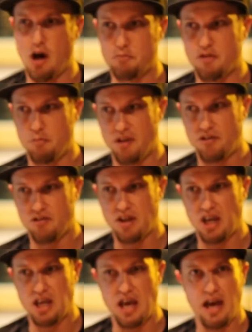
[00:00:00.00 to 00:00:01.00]

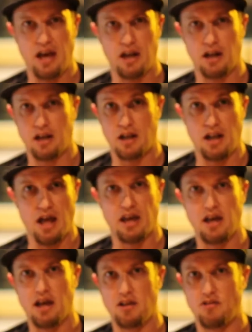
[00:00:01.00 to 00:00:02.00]
optimistic, and
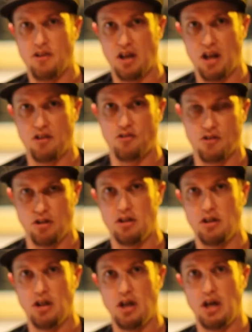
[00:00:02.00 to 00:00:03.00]
like I said,
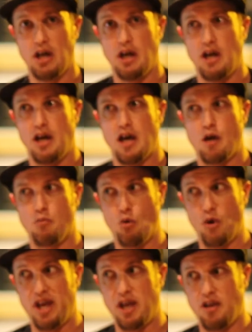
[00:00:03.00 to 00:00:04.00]
I'm
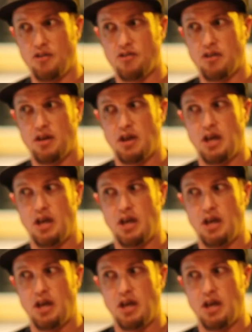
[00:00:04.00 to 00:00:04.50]
always